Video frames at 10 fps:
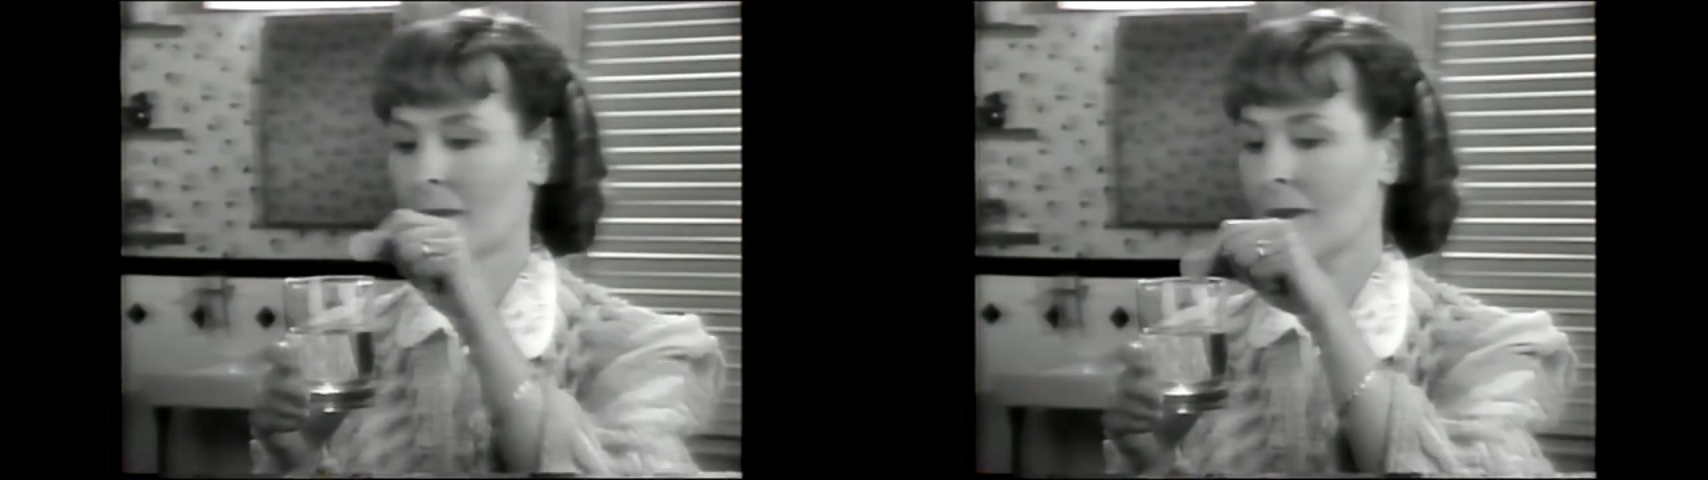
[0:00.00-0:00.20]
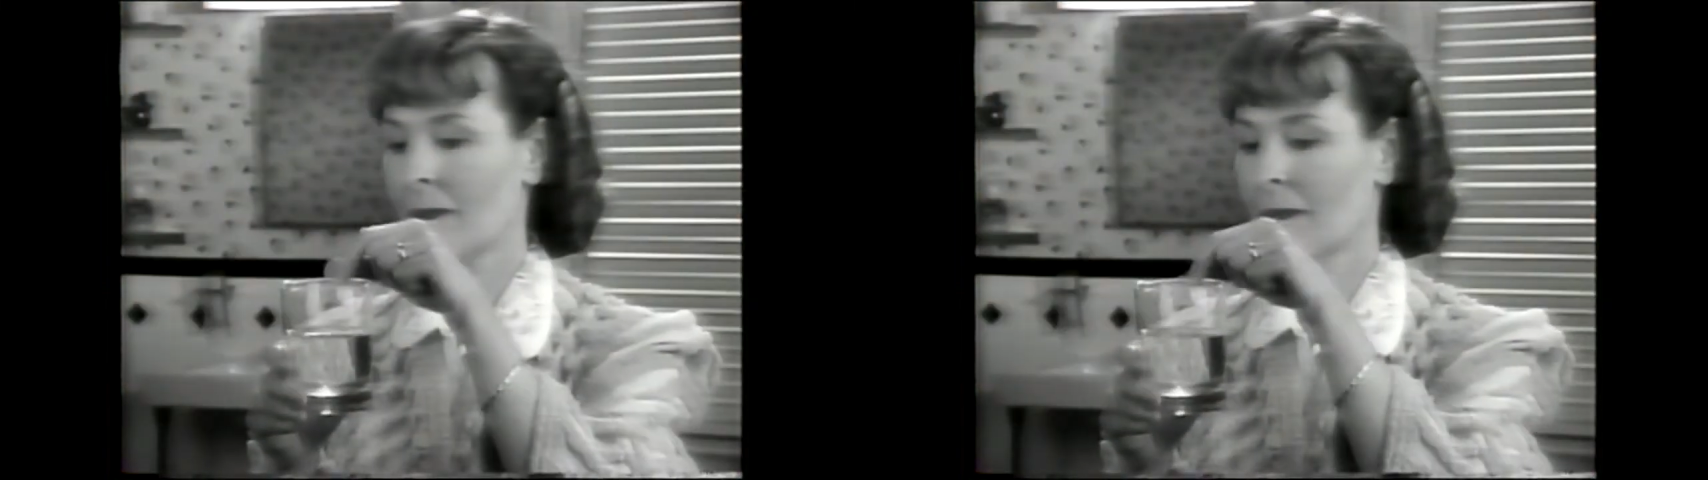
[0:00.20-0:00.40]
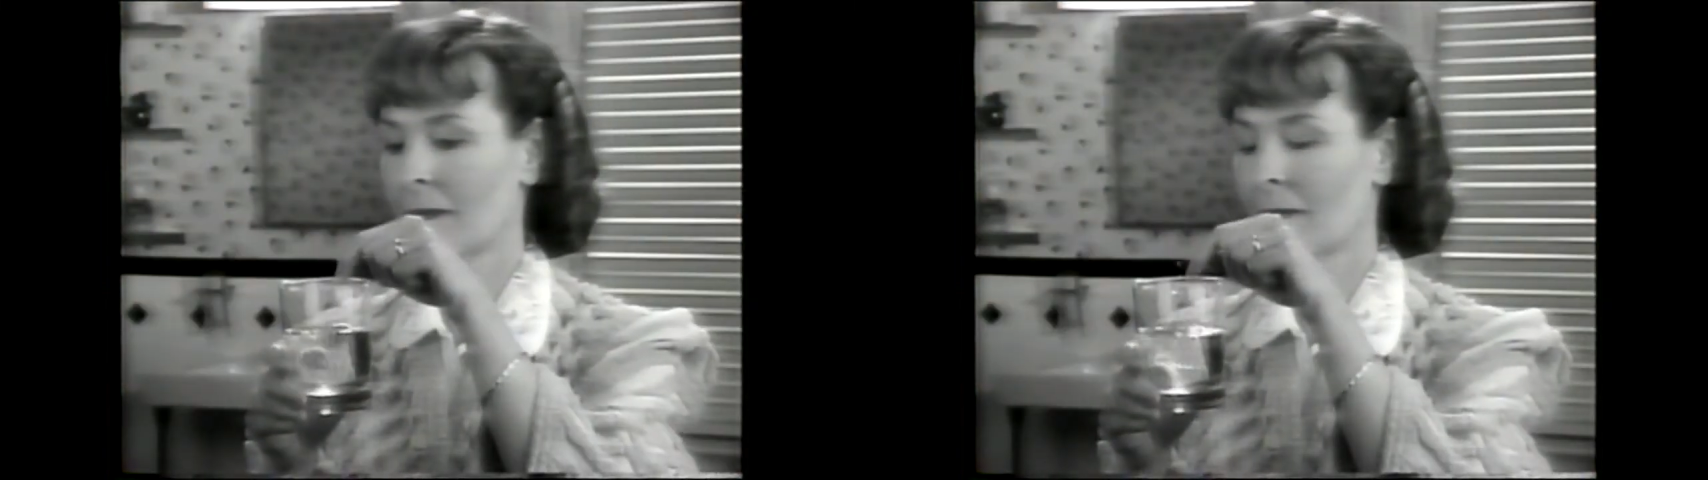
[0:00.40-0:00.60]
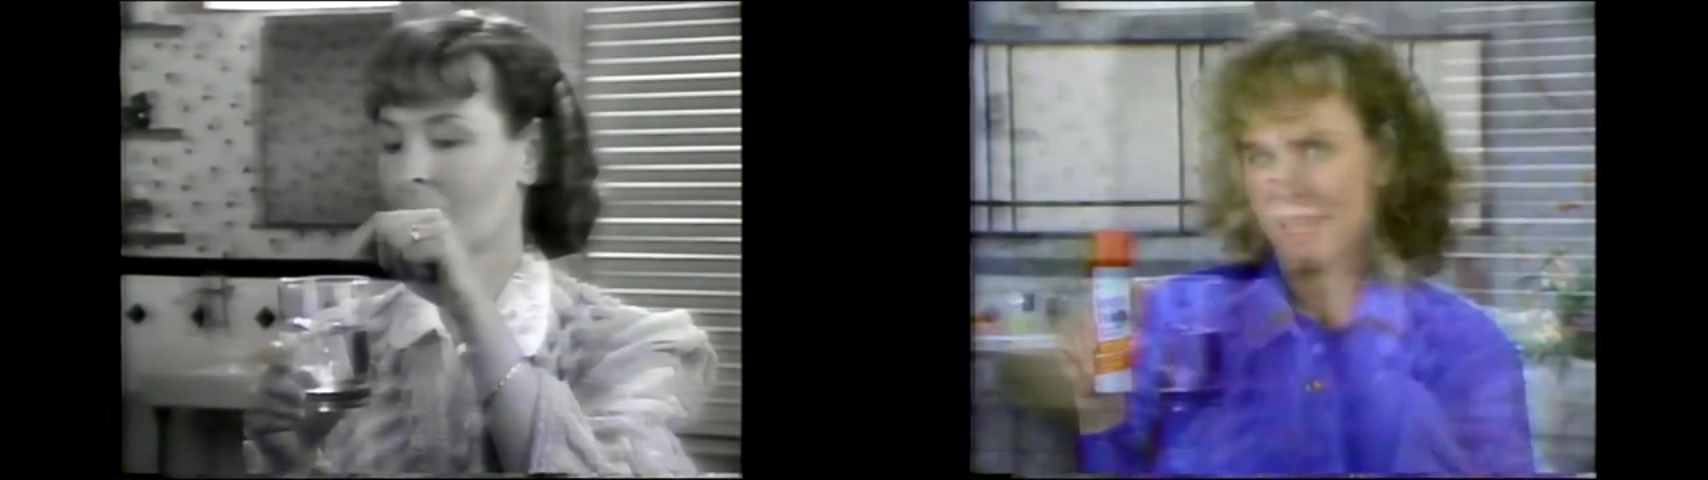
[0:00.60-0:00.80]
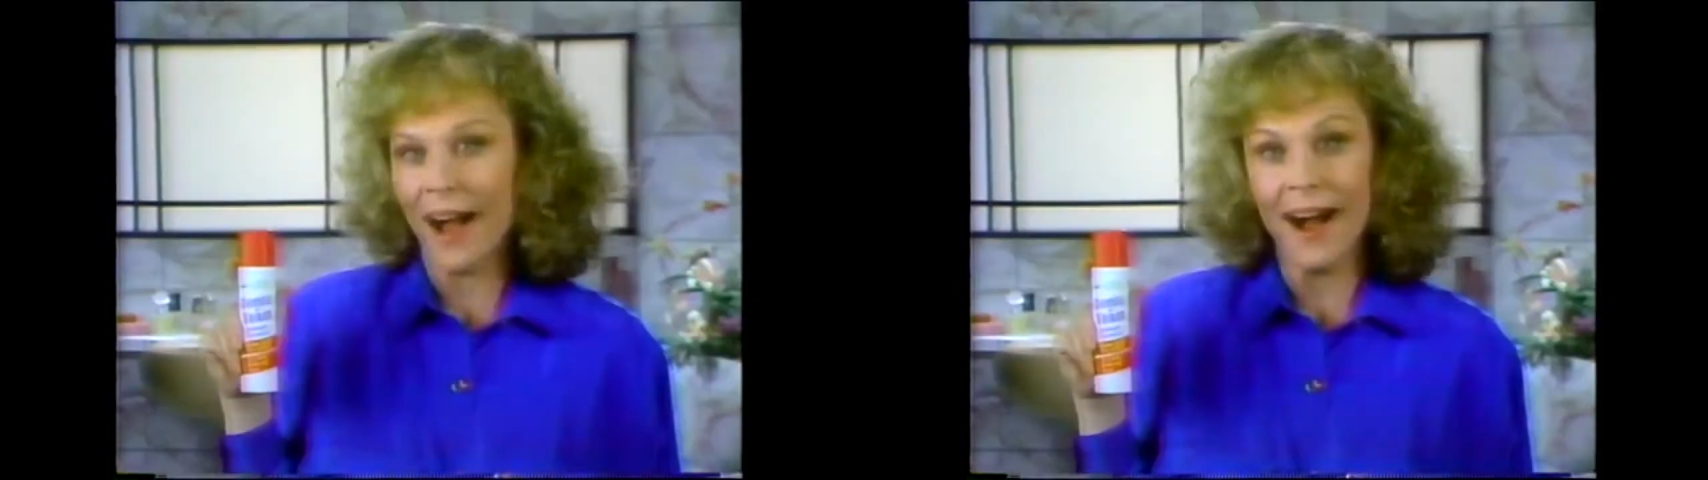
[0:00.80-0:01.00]
used a
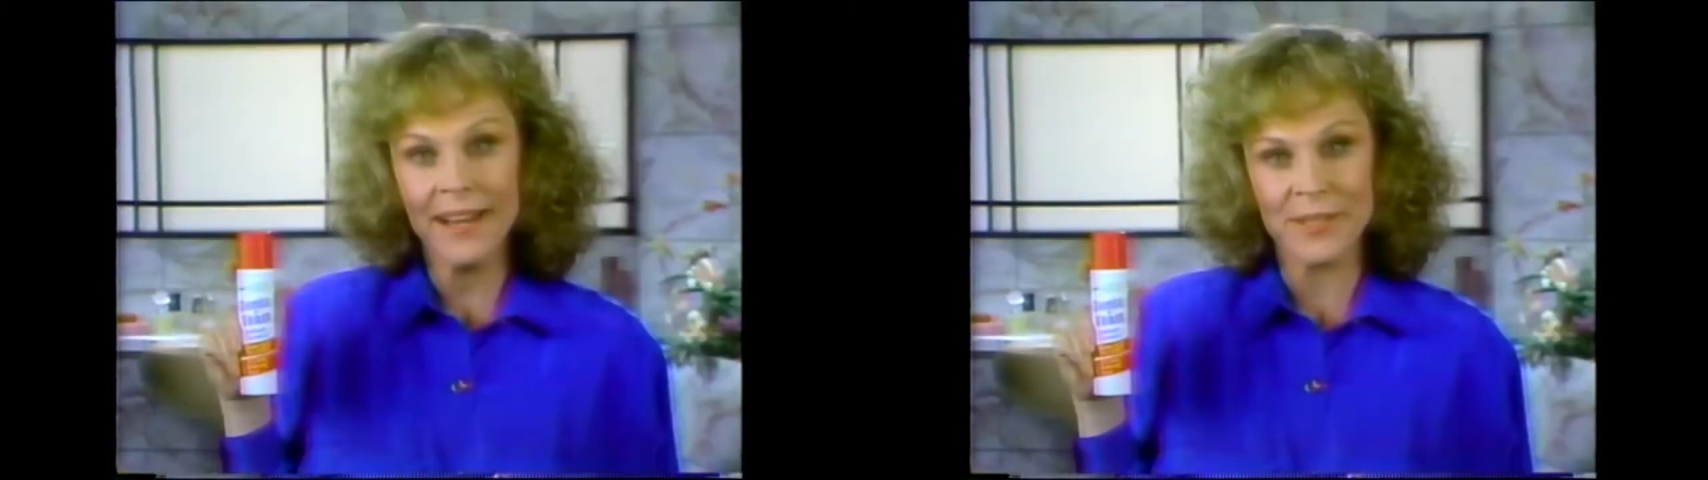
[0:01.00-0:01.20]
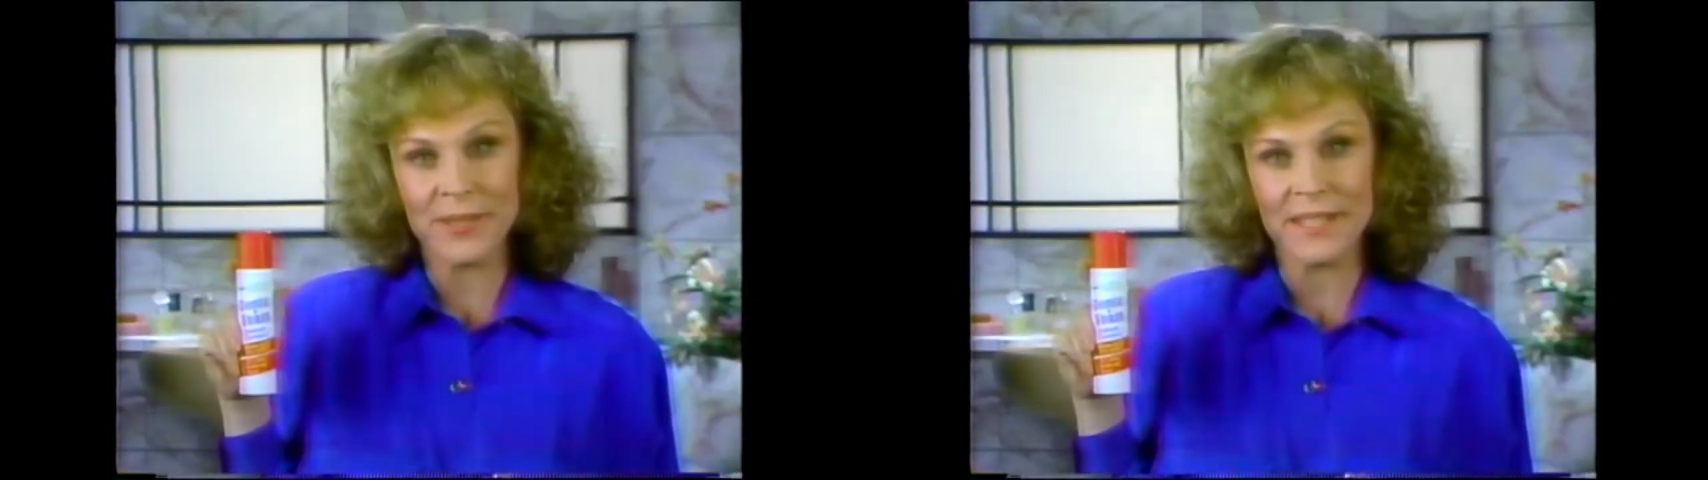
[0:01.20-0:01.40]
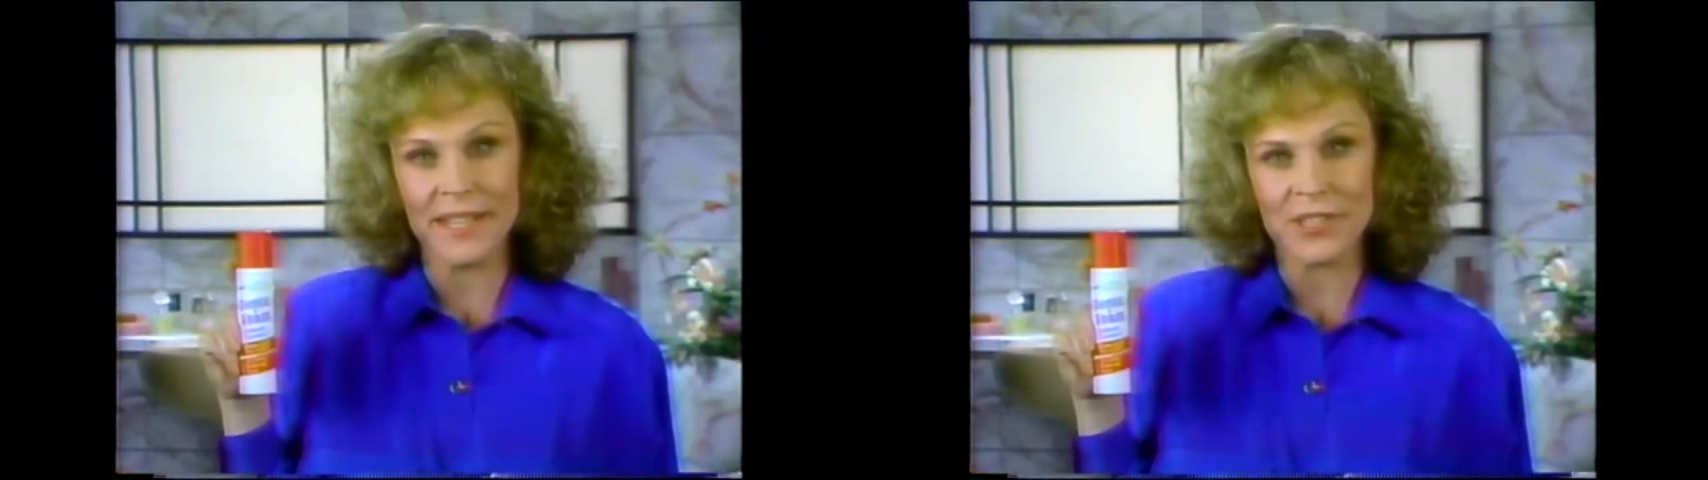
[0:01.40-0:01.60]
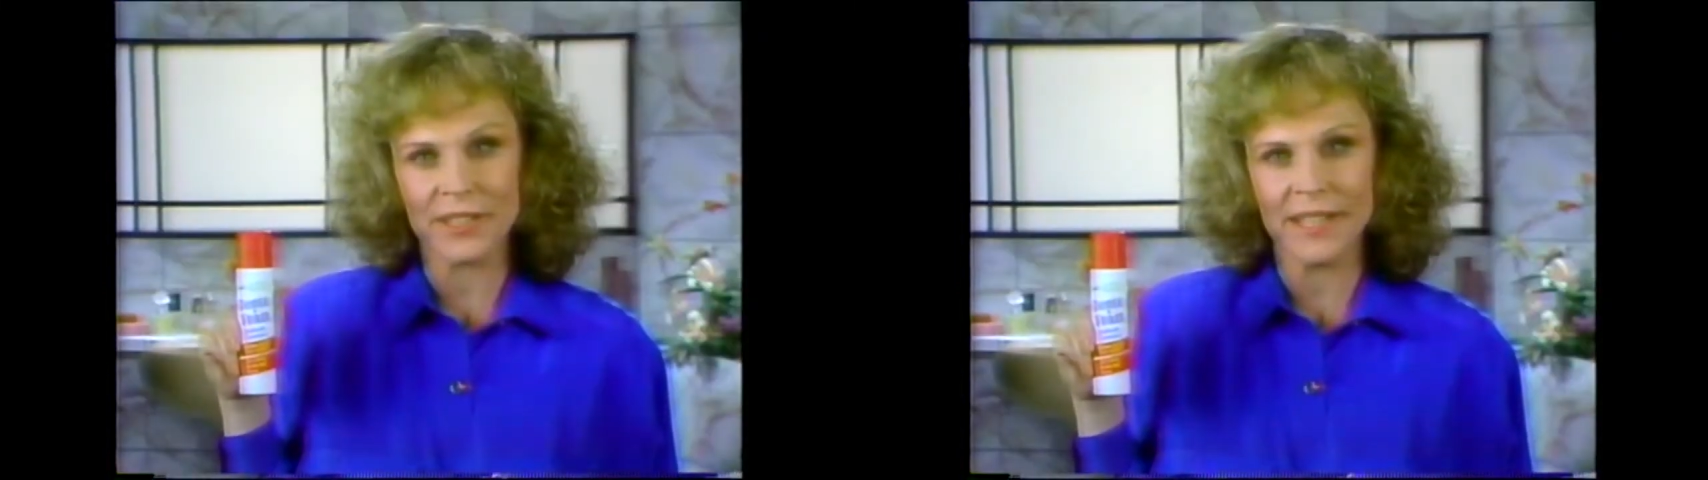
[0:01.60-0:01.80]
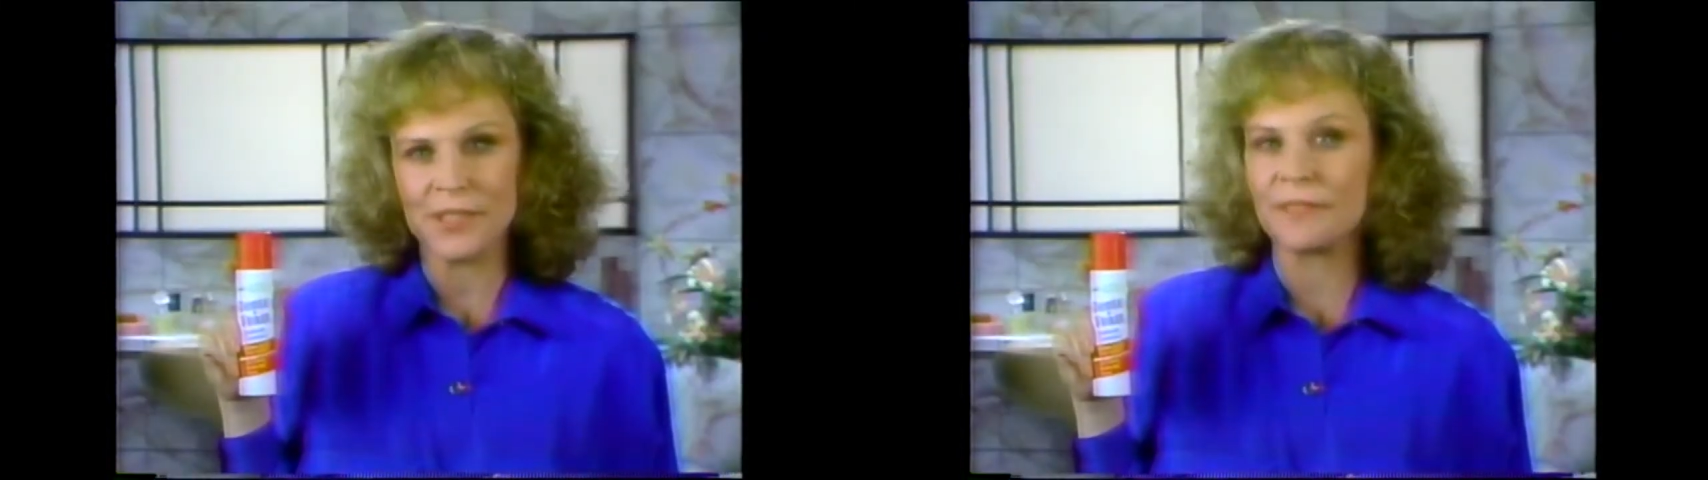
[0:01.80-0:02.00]
soak. I use the denture
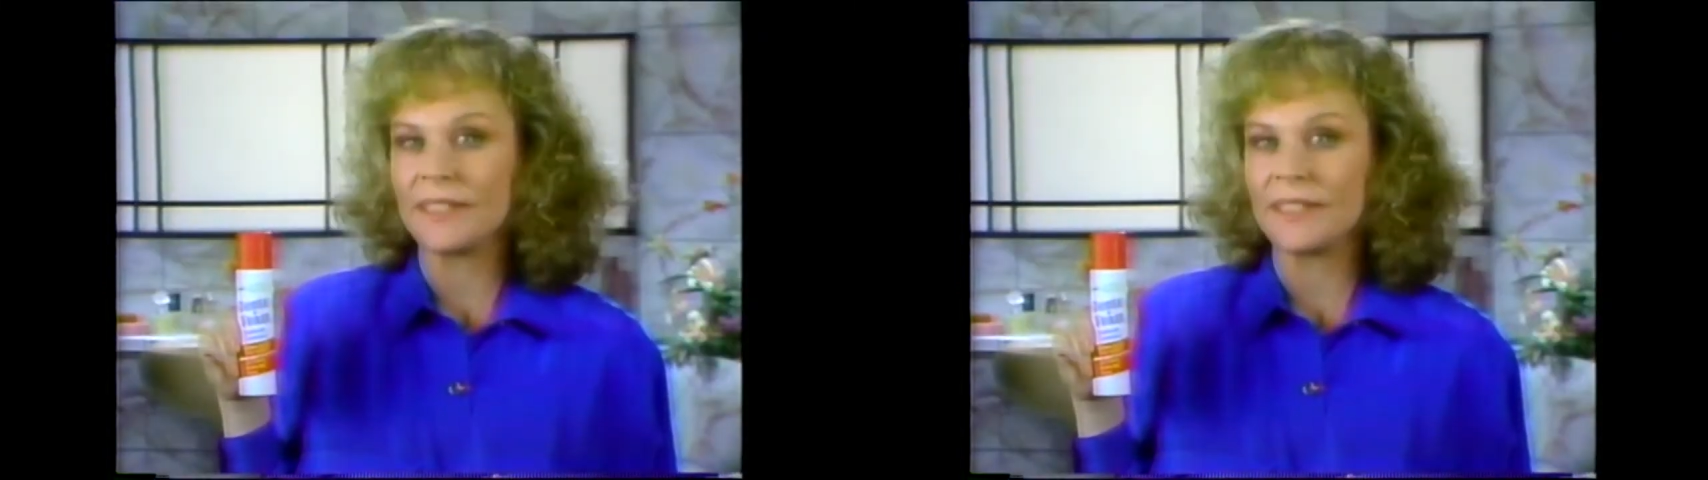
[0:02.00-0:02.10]
cleanser of the